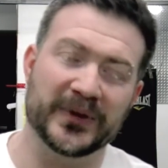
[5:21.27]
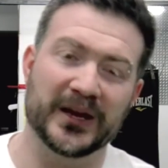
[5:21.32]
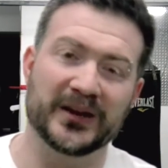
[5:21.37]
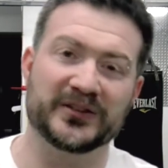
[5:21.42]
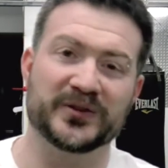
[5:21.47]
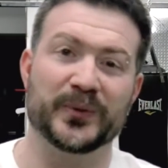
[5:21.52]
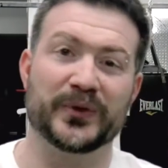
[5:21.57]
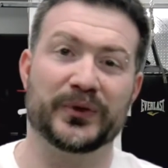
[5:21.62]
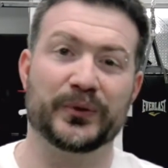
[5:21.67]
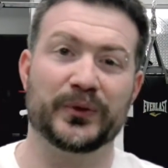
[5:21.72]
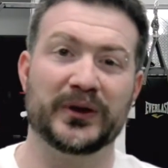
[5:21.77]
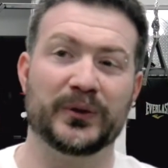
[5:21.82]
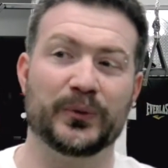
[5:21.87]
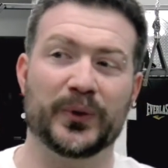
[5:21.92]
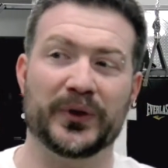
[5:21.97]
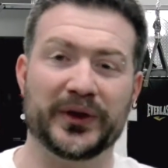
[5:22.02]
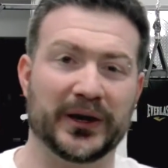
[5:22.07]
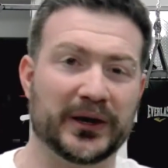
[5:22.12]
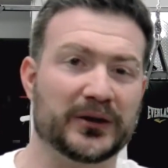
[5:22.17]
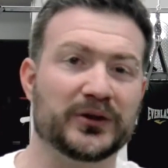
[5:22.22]
is
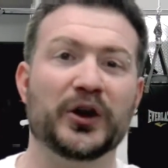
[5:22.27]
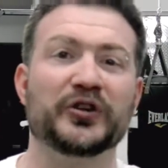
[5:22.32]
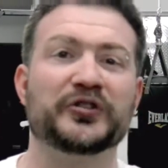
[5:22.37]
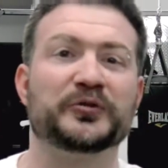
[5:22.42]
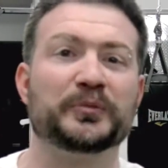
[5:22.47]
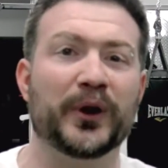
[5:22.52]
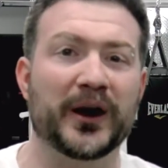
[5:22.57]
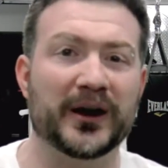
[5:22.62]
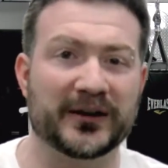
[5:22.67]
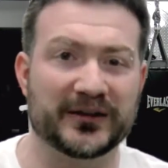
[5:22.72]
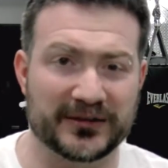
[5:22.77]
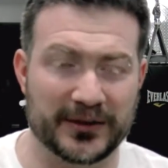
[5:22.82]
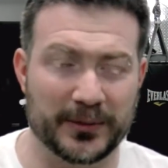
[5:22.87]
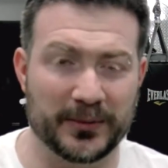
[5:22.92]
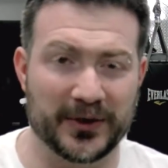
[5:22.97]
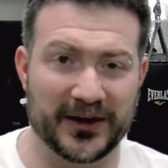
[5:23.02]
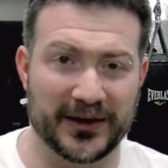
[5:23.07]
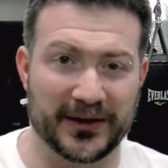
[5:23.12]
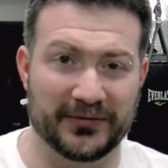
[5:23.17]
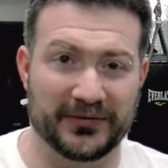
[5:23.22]
within close
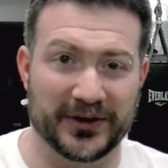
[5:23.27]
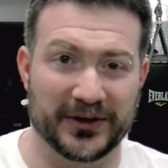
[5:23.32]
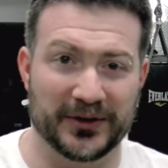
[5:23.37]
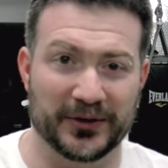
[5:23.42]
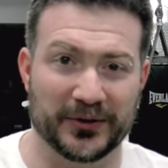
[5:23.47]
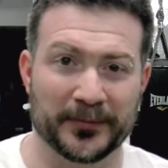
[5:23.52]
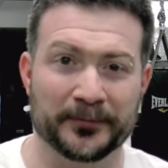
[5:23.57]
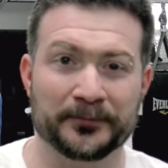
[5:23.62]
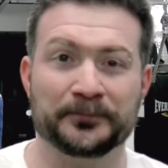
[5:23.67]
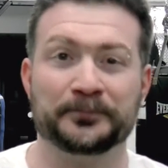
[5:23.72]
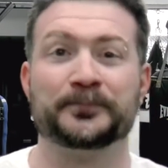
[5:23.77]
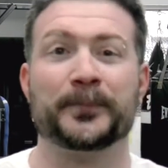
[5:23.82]
proximity of you